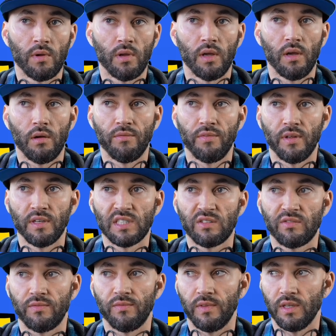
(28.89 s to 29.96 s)
of
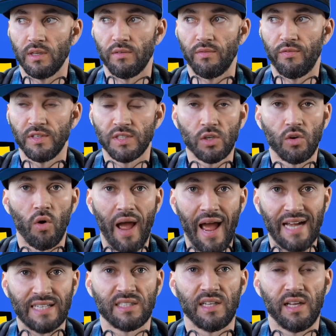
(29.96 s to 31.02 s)
the physical
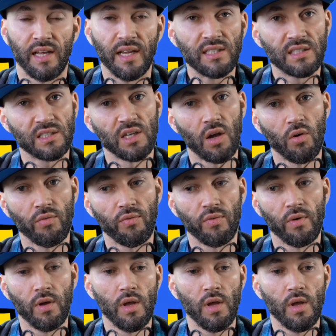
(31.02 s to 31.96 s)
asset itself.